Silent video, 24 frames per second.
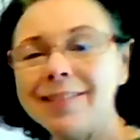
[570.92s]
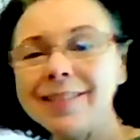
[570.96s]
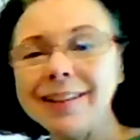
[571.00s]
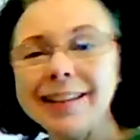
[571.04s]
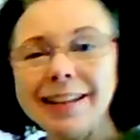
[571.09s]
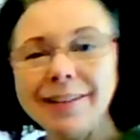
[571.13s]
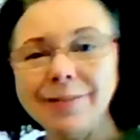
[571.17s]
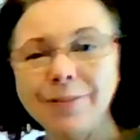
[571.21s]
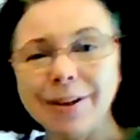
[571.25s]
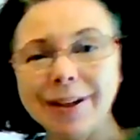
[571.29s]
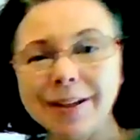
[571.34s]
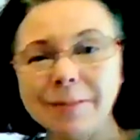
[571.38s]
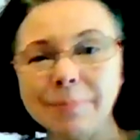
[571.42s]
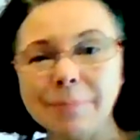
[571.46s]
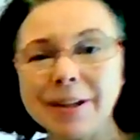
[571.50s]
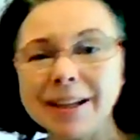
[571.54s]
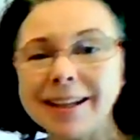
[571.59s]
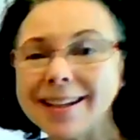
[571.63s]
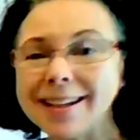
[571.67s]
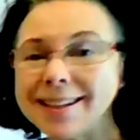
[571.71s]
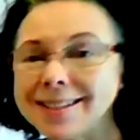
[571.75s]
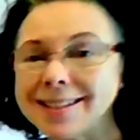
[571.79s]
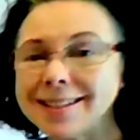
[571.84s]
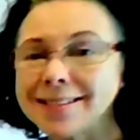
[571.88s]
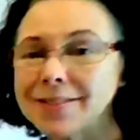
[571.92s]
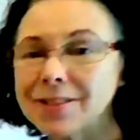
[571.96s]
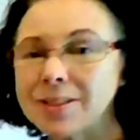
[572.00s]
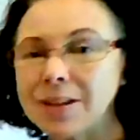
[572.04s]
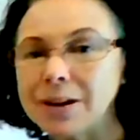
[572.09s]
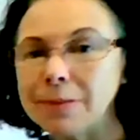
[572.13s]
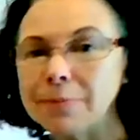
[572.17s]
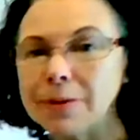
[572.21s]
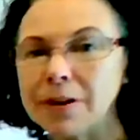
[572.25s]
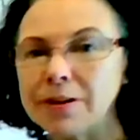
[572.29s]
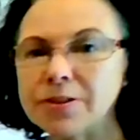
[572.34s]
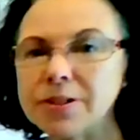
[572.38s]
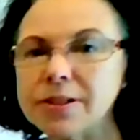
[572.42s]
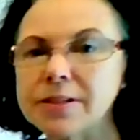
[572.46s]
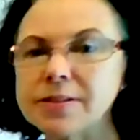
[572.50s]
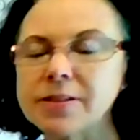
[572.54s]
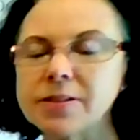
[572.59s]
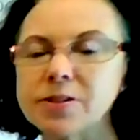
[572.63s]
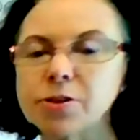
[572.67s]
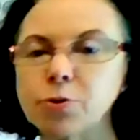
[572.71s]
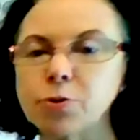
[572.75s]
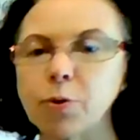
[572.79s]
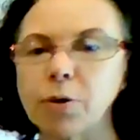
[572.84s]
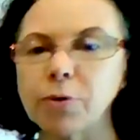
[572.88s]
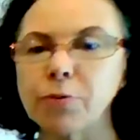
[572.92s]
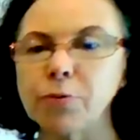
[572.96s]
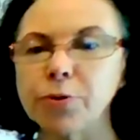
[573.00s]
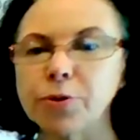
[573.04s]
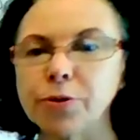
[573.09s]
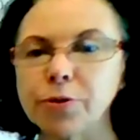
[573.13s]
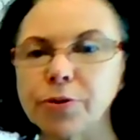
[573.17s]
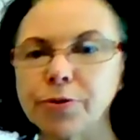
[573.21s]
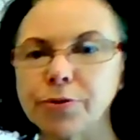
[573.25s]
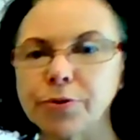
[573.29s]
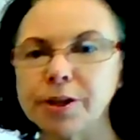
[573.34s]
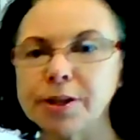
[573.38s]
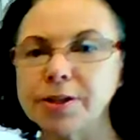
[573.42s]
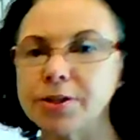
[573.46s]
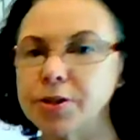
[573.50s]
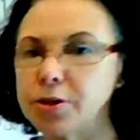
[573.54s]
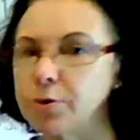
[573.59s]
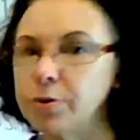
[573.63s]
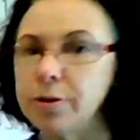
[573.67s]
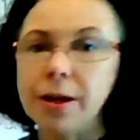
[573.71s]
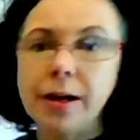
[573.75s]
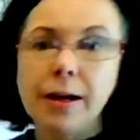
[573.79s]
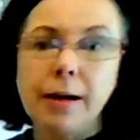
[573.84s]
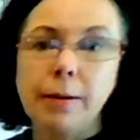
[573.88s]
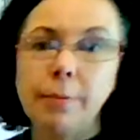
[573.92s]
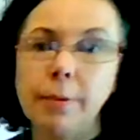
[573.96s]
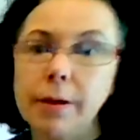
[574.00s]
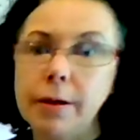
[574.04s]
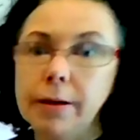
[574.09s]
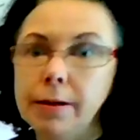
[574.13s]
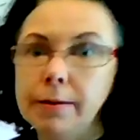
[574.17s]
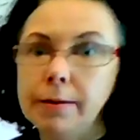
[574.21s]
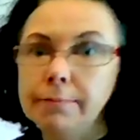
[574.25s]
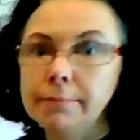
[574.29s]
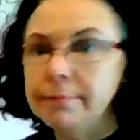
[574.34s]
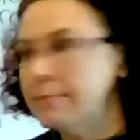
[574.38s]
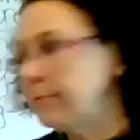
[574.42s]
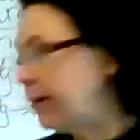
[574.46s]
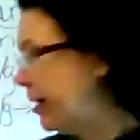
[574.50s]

to leave it because if something else is a square root of 32, then I'm good,